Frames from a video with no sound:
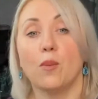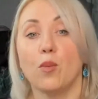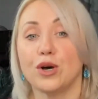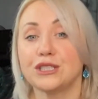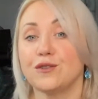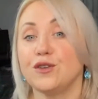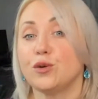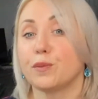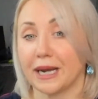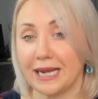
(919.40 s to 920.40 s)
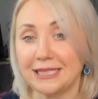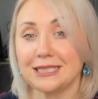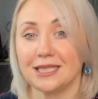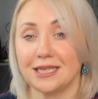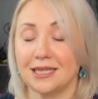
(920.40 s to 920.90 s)
Most of you
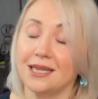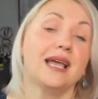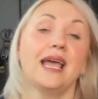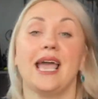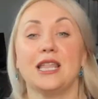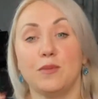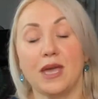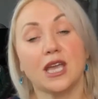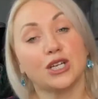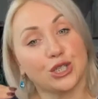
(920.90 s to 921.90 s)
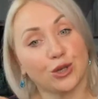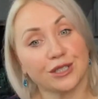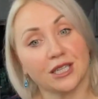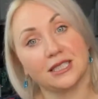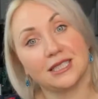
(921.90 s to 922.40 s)
printed it and make
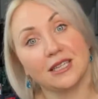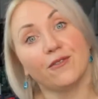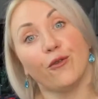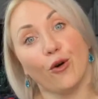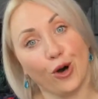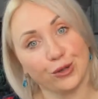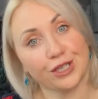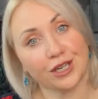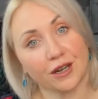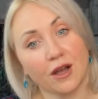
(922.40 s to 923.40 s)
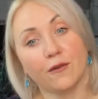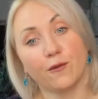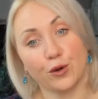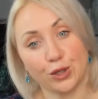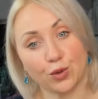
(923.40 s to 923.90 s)
sure that it's in folder
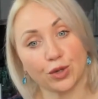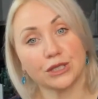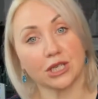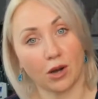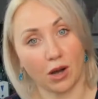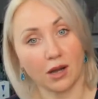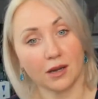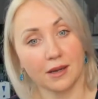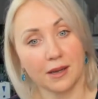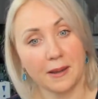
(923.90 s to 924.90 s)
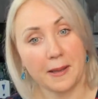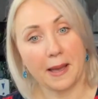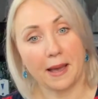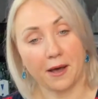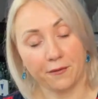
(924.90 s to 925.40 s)
for your truck,
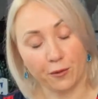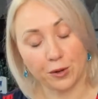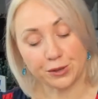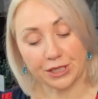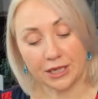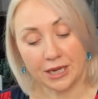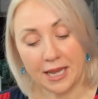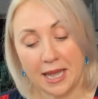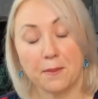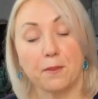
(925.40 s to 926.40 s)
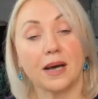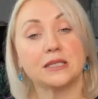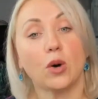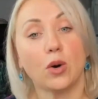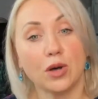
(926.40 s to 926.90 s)
a folder.
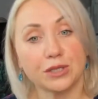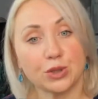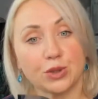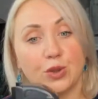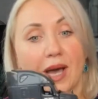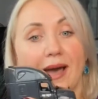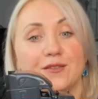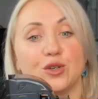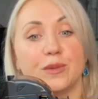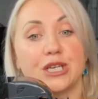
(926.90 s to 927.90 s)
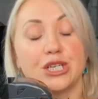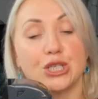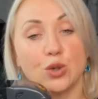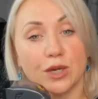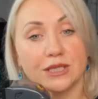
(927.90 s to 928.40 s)
But also you have to make
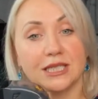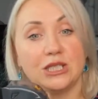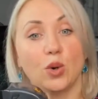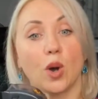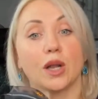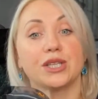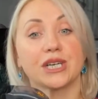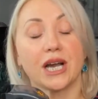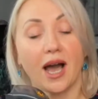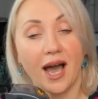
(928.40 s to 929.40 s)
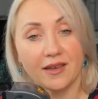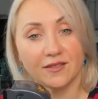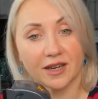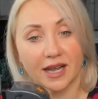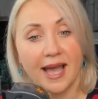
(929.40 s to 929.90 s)
sure that your
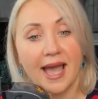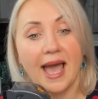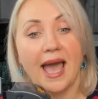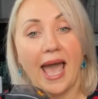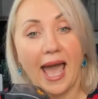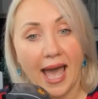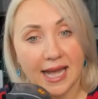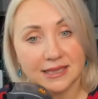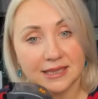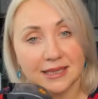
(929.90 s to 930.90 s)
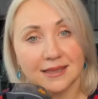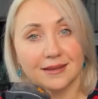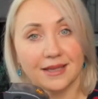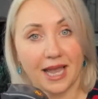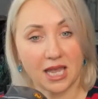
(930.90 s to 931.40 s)
driver adds
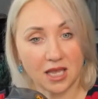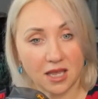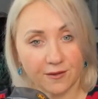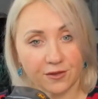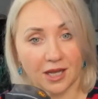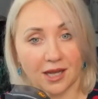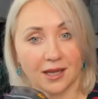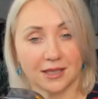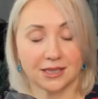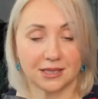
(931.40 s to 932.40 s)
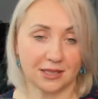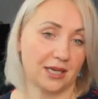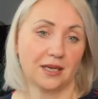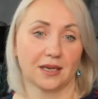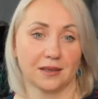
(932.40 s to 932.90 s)
the IFTA
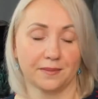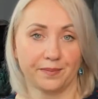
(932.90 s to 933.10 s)
sticker.